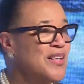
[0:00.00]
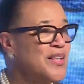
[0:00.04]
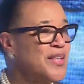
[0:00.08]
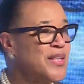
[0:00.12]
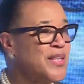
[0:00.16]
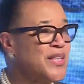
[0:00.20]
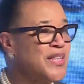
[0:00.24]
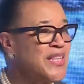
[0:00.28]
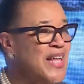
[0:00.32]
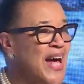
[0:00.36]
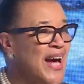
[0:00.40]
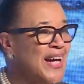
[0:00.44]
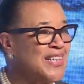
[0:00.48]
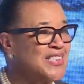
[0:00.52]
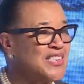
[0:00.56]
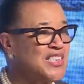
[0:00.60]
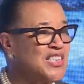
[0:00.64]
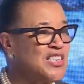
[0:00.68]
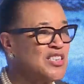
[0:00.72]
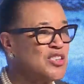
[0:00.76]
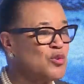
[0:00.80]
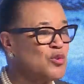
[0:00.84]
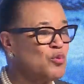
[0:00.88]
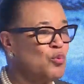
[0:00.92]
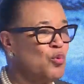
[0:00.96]
That
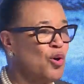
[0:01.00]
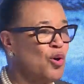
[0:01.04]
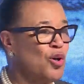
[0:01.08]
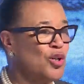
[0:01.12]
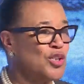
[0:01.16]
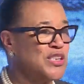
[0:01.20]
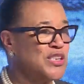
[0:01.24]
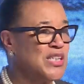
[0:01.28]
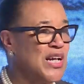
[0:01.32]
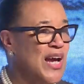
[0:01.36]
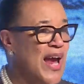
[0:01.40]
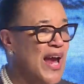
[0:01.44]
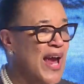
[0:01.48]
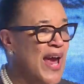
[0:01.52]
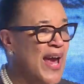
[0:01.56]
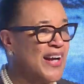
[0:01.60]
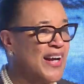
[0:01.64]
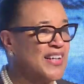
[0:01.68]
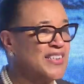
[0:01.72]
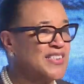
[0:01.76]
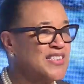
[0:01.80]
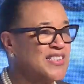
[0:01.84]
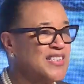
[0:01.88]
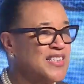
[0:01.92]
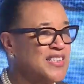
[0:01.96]
is what
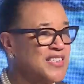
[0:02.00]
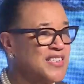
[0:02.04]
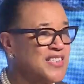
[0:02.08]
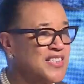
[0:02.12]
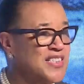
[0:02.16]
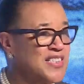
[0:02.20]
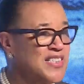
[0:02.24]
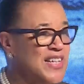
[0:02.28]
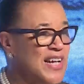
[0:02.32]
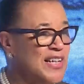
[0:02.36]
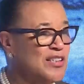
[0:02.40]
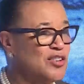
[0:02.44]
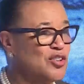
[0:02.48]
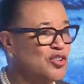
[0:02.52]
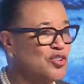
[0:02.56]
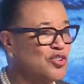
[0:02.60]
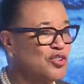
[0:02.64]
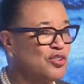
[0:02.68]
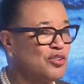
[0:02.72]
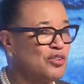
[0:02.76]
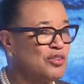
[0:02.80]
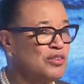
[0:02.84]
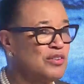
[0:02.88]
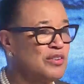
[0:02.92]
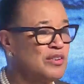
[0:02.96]

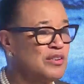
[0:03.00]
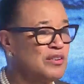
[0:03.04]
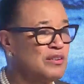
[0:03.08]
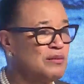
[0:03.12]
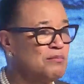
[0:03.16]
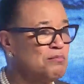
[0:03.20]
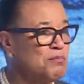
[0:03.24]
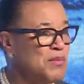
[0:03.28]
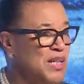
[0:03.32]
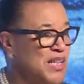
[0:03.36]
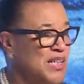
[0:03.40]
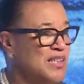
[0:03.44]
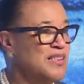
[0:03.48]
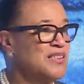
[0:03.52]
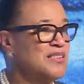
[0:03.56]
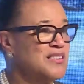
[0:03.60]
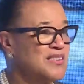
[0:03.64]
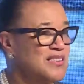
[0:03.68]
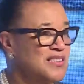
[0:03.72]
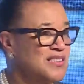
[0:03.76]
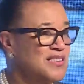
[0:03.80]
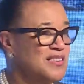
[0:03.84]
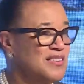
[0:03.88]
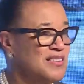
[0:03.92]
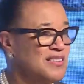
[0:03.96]
existential
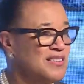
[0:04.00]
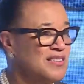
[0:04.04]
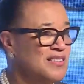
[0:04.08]
means.